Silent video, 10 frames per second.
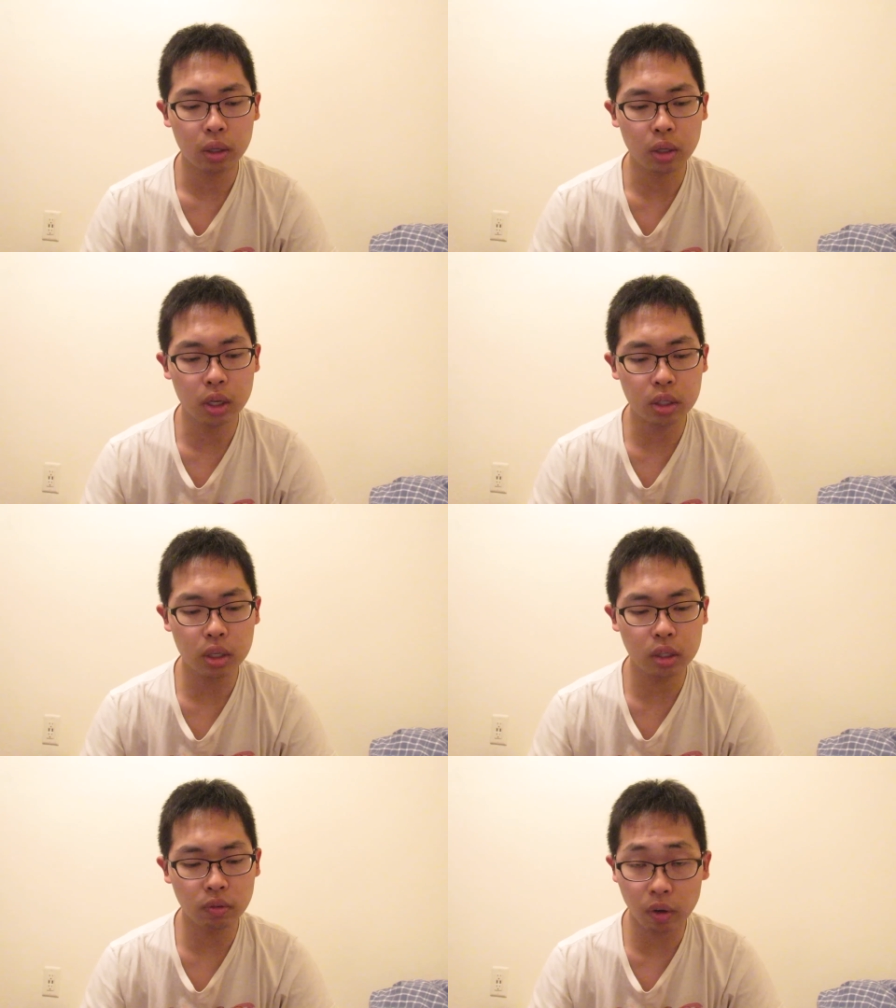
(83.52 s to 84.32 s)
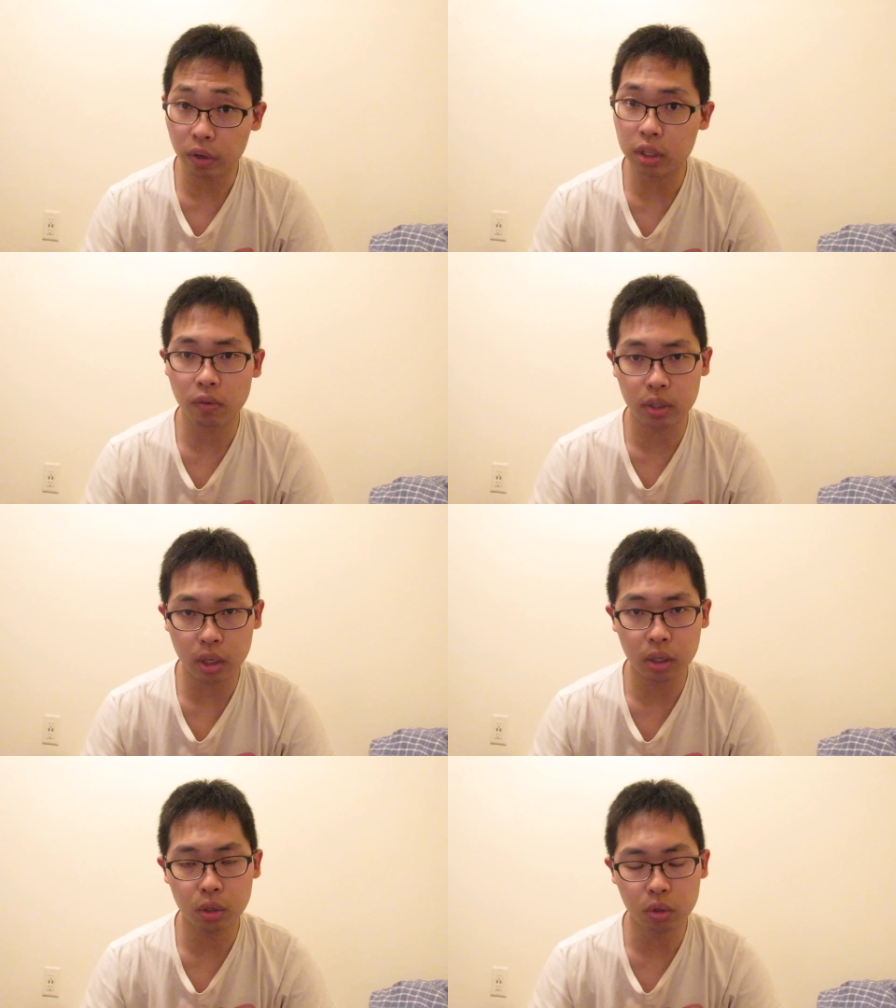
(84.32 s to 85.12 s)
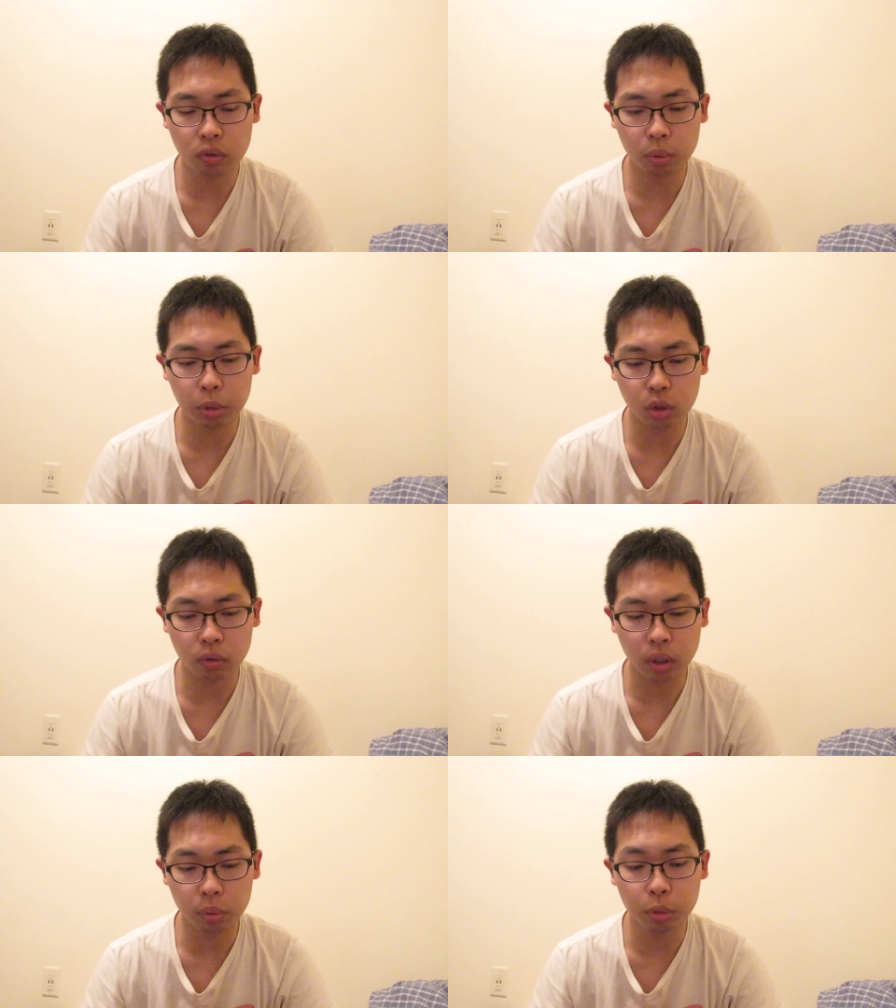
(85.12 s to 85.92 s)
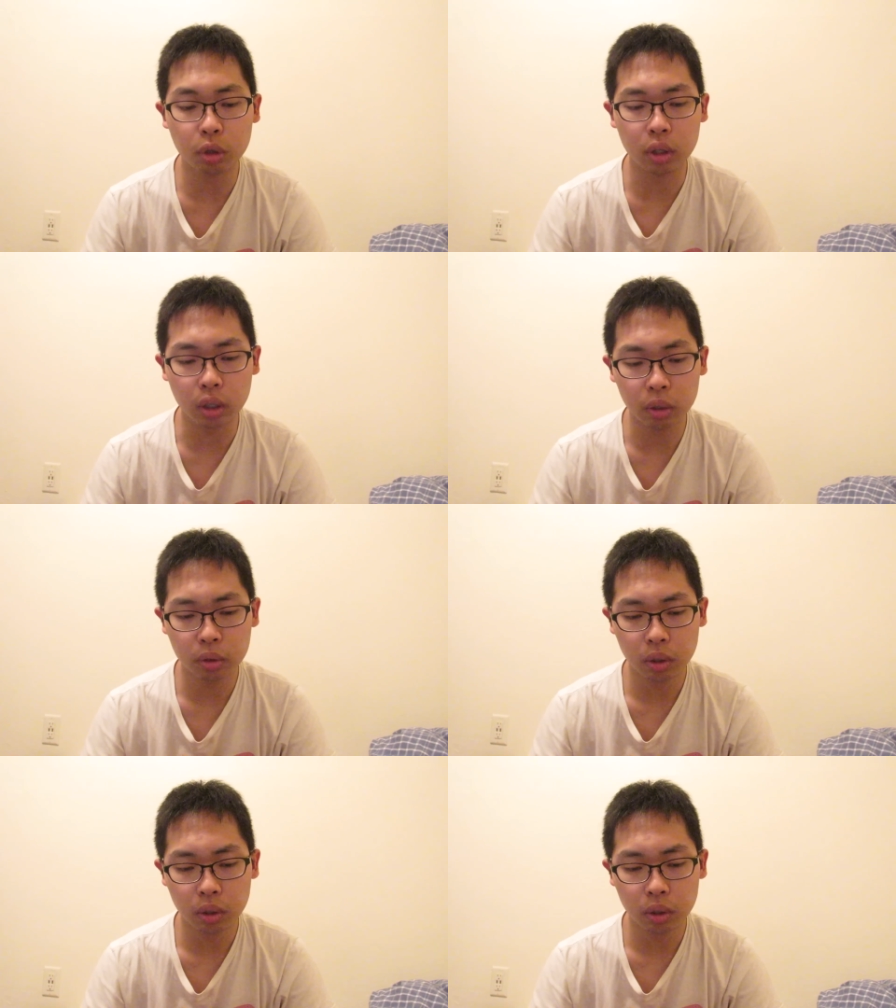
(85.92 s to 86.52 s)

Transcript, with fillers: This is a very devastating news for the majority of the community.